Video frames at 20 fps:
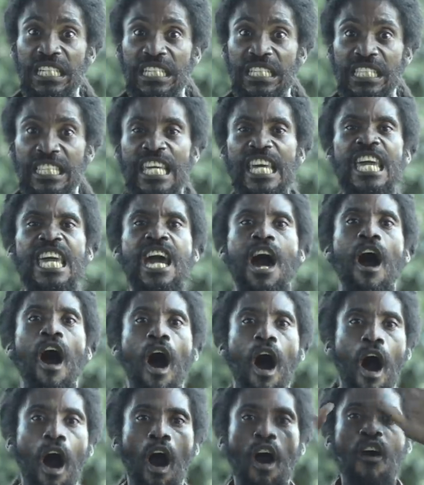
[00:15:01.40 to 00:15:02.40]
they
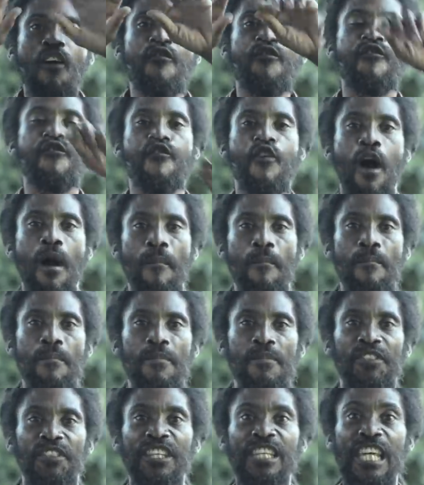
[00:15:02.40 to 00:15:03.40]
are from
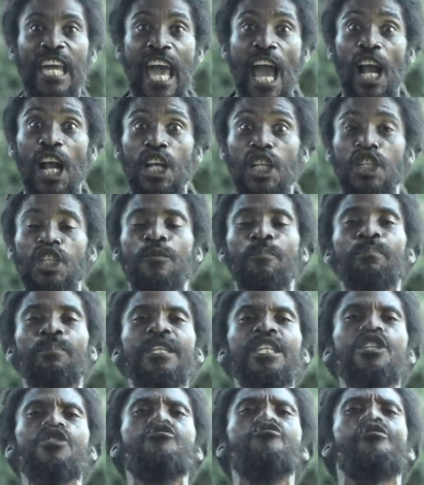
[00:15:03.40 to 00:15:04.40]
the
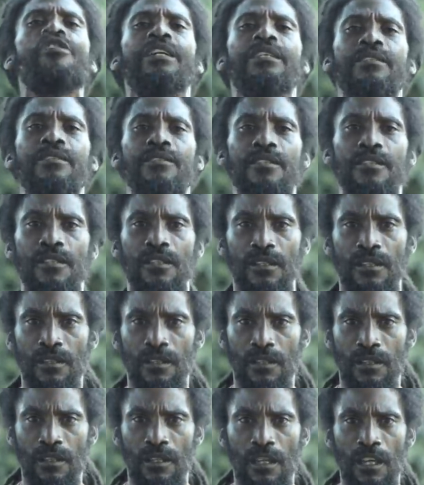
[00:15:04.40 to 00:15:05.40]
experience
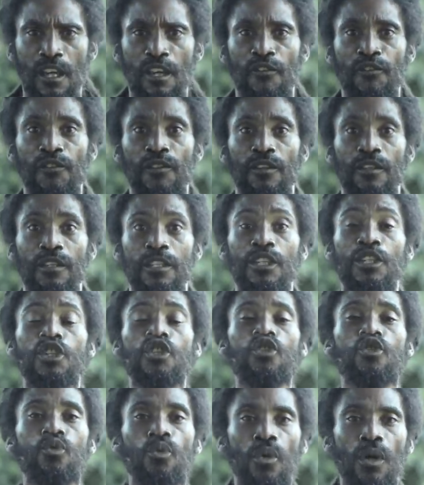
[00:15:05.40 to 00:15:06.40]
of
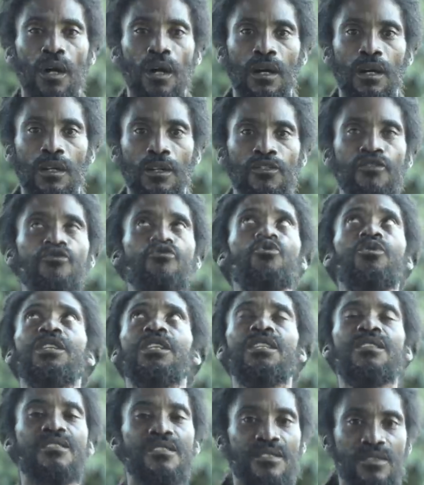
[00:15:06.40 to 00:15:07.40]
Yeshua through
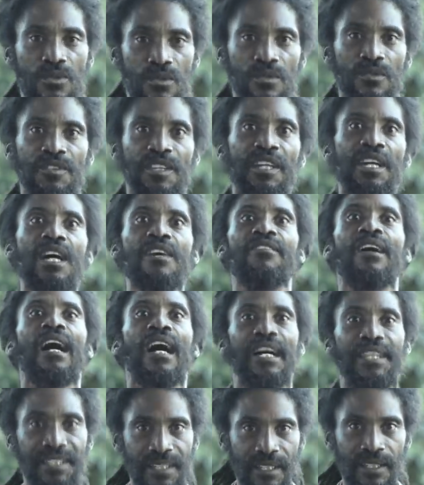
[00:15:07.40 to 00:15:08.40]
Isu that I have
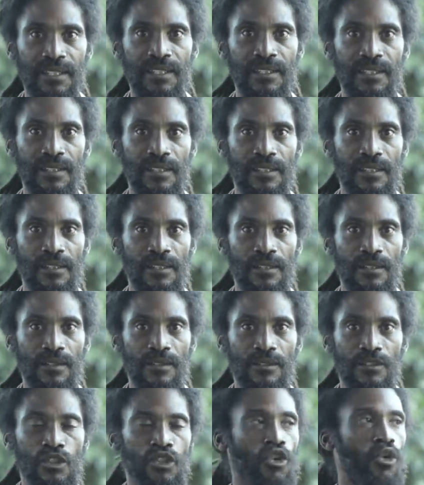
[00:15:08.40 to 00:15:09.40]
had.
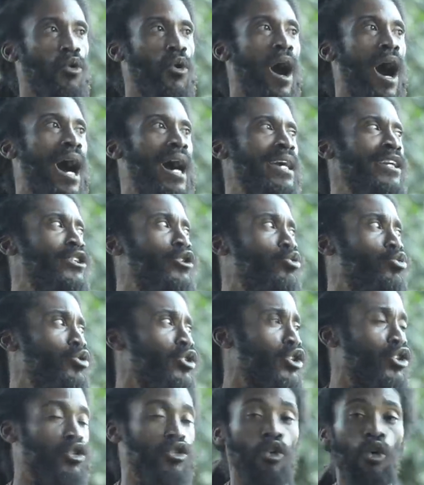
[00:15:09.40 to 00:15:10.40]
So I do
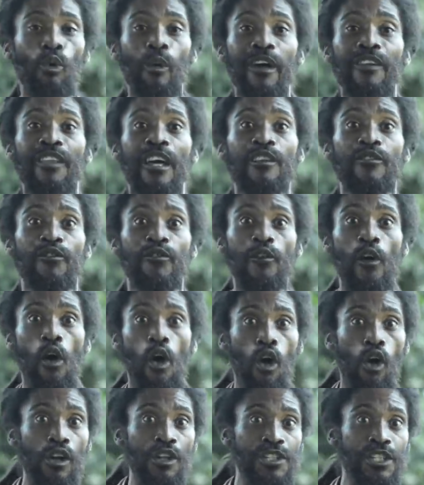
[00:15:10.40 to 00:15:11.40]
not know where that
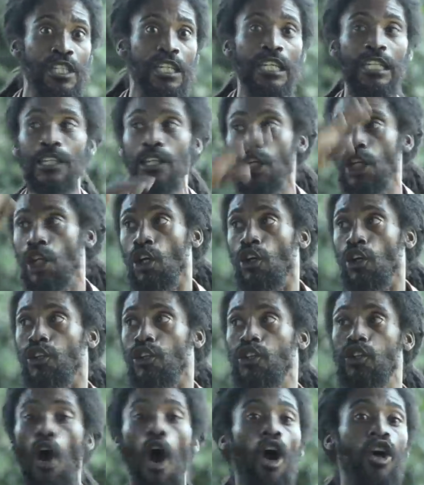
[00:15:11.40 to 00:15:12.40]
falls in
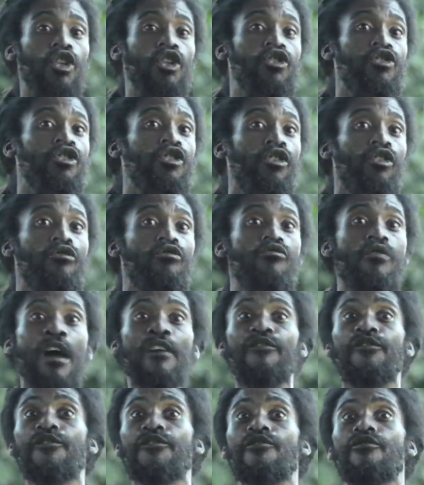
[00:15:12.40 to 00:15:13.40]
doctrinal
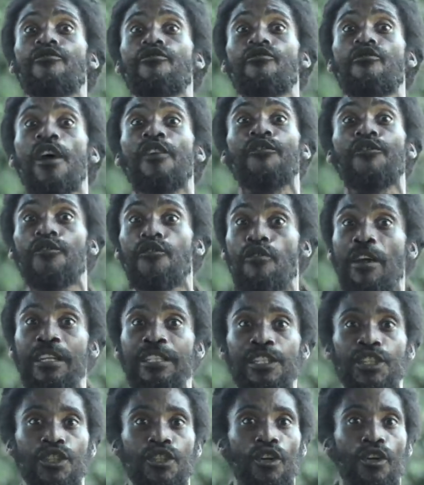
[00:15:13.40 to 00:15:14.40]

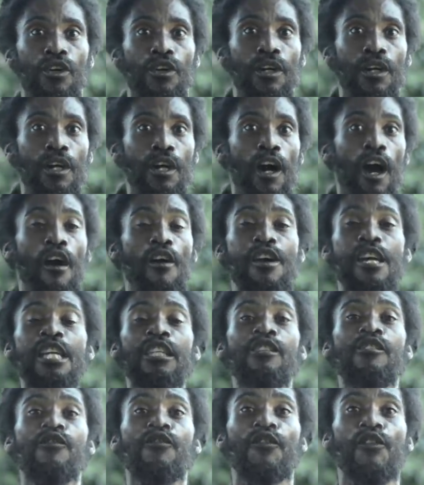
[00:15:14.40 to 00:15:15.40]
reference or
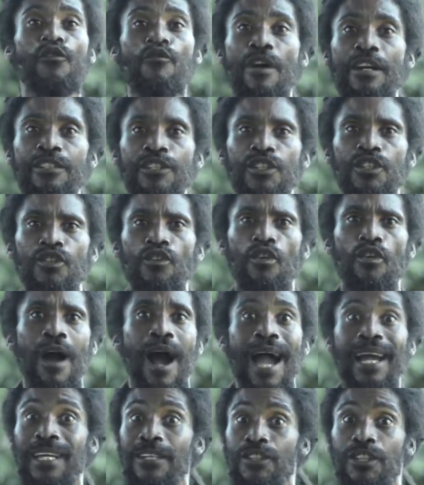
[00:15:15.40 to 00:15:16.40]
inference, or
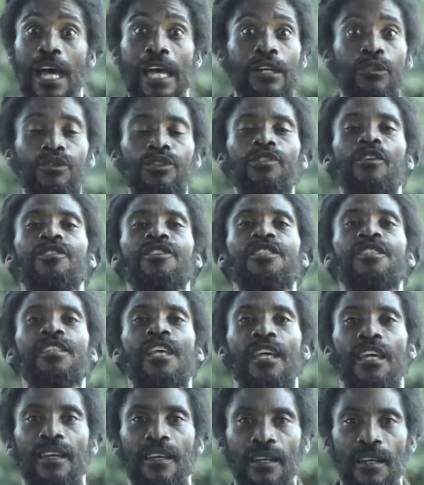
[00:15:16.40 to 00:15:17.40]
because I could not
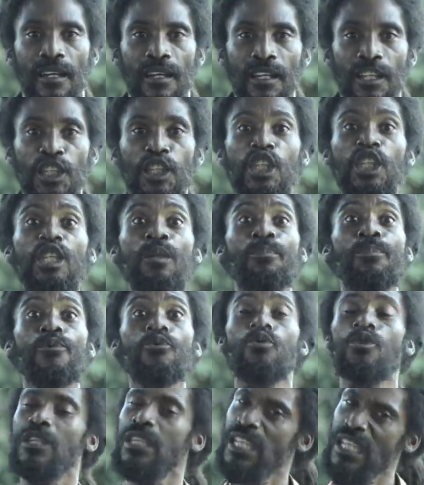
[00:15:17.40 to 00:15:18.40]
say
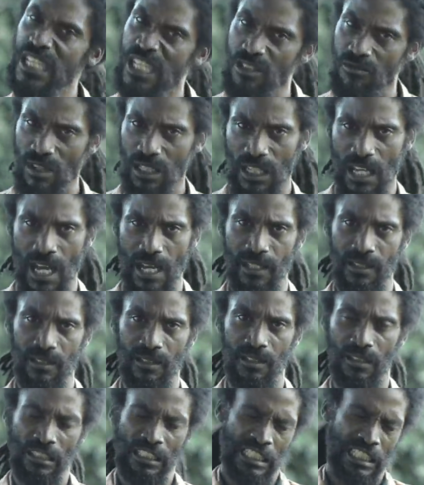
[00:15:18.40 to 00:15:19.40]
Hebrew Israelite,
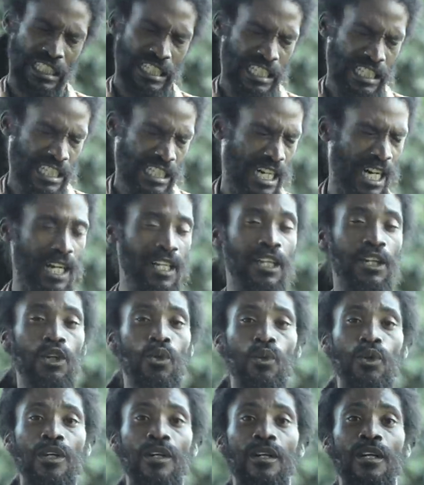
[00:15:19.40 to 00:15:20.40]

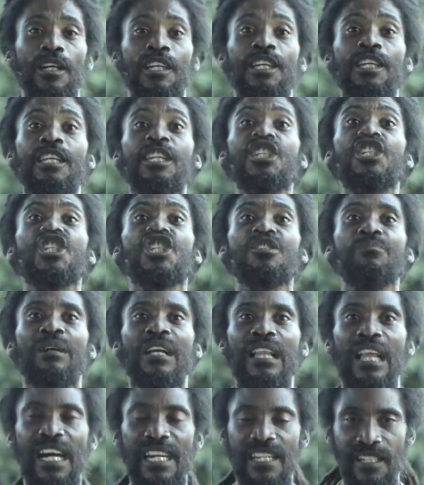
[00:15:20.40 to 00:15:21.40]
hallelujah,
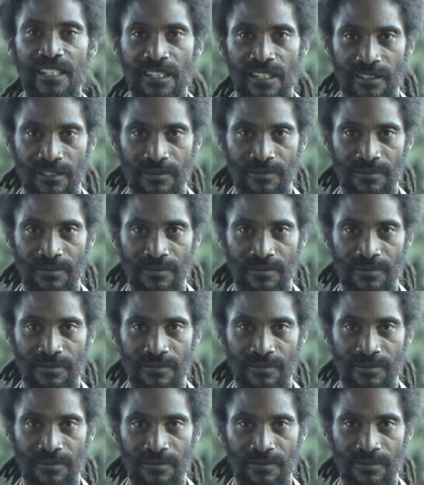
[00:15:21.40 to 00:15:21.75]
Ishmaelite.